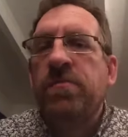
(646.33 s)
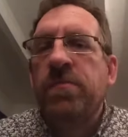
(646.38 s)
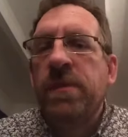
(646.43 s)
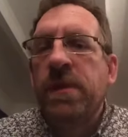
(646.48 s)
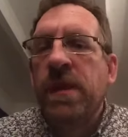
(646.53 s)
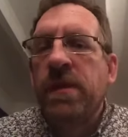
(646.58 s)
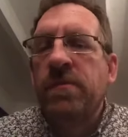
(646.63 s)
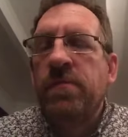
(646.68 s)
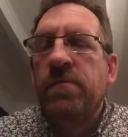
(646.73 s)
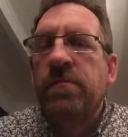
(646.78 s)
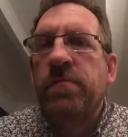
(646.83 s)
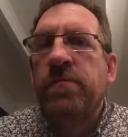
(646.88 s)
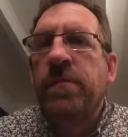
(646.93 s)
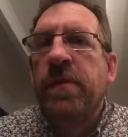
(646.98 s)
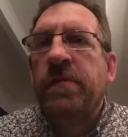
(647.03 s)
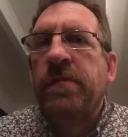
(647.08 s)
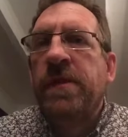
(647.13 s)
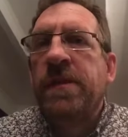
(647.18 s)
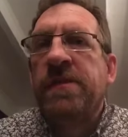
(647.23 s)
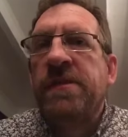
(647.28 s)
you know,
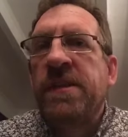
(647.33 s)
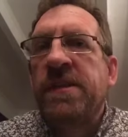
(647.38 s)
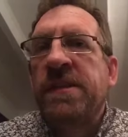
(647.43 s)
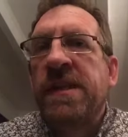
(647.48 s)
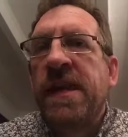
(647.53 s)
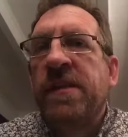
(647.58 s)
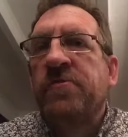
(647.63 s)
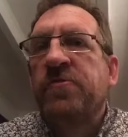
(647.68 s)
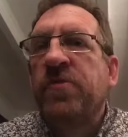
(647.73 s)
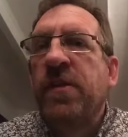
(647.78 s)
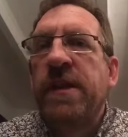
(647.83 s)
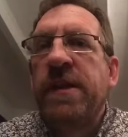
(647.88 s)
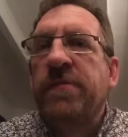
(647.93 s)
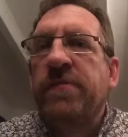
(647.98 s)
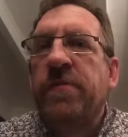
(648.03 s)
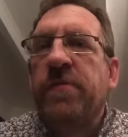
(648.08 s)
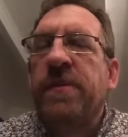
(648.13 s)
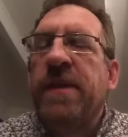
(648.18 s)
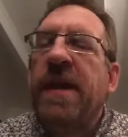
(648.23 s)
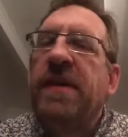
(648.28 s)
50, 60 hours training
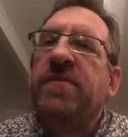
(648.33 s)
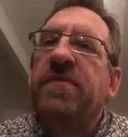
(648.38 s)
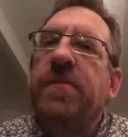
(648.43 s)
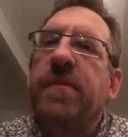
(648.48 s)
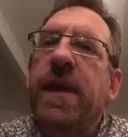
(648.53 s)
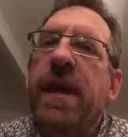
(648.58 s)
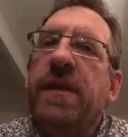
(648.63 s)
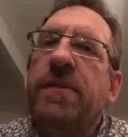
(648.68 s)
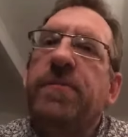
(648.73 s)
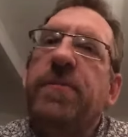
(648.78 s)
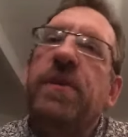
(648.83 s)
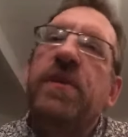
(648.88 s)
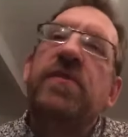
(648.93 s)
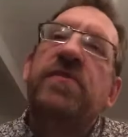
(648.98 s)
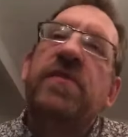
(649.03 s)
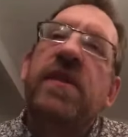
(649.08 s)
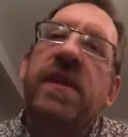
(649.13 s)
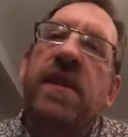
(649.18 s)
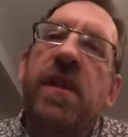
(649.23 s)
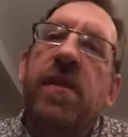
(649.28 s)
for £1,000,
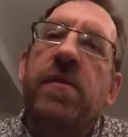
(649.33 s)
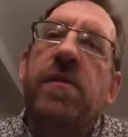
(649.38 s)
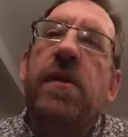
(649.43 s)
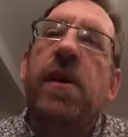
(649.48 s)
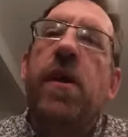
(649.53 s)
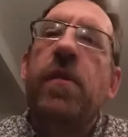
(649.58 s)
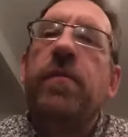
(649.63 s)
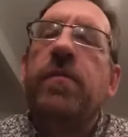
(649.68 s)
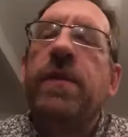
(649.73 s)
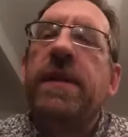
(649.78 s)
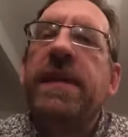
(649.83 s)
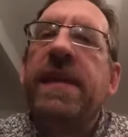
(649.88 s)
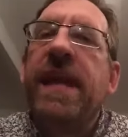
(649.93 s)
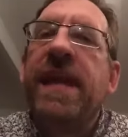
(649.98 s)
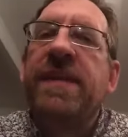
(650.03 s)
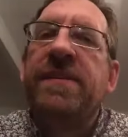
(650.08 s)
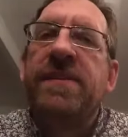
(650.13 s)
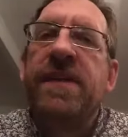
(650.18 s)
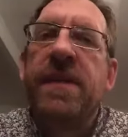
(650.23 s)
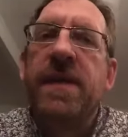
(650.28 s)
because they're going to hopefully
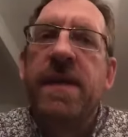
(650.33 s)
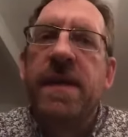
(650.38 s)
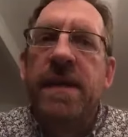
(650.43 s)
get